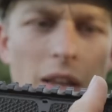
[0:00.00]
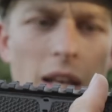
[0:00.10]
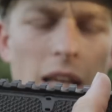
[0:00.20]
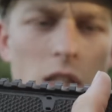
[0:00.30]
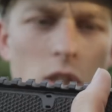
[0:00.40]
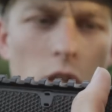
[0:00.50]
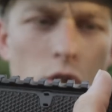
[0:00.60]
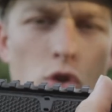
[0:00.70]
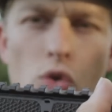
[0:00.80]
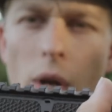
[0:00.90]
of it is
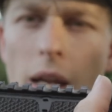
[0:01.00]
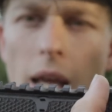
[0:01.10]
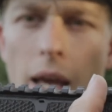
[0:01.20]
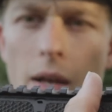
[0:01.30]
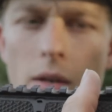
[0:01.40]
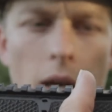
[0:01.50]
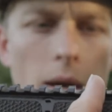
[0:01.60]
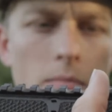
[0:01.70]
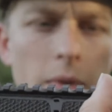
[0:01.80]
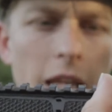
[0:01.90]
straight and
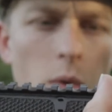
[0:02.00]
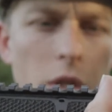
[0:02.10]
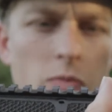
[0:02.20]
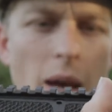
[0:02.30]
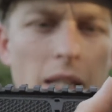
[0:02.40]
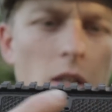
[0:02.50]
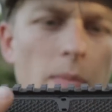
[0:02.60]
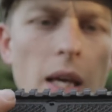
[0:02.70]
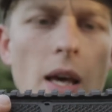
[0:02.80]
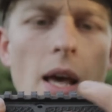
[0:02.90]
like you would expect it to
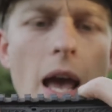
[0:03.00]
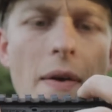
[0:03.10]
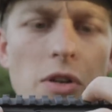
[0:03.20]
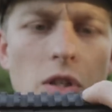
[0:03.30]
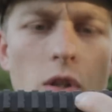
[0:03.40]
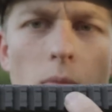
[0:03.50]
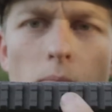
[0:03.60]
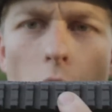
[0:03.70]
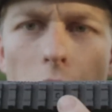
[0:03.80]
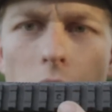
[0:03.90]
be, and there's a little
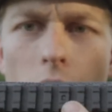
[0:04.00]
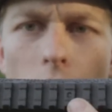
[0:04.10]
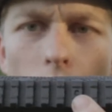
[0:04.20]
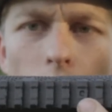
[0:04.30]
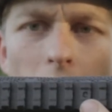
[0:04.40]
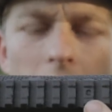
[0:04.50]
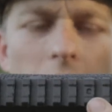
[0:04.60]
mark right